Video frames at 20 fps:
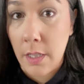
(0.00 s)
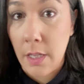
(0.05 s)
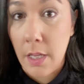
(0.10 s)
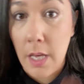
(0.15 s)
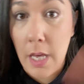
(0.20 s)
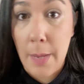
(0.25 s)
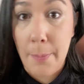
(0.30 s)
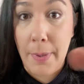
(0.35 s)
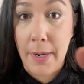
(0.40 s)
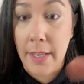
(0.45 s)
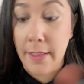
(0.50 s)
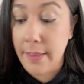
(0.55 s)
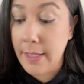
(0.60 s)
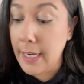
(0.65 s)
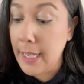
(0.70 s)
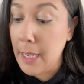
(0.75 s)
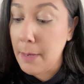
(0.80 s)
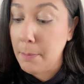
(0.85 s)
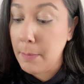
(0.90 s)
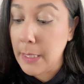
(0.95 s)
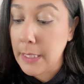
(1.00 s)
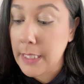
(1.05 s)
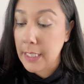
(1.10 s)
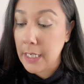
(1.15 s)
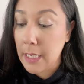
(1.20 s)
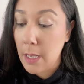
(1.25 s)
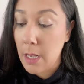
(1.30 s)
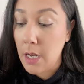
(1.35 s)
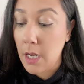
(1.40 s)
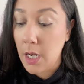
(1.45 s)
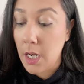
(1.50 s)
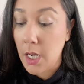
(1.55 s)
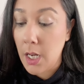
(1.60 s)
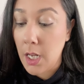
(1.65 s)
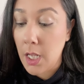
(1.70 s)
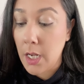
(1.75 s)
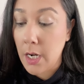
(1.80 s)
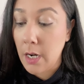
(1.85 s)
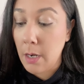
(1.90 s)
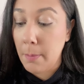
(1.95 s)
Apparently, I'm missing a
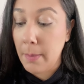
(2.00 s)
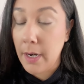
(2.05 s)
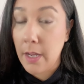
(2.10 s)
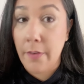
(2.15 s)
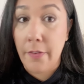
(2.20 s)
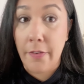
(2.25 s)
little bit of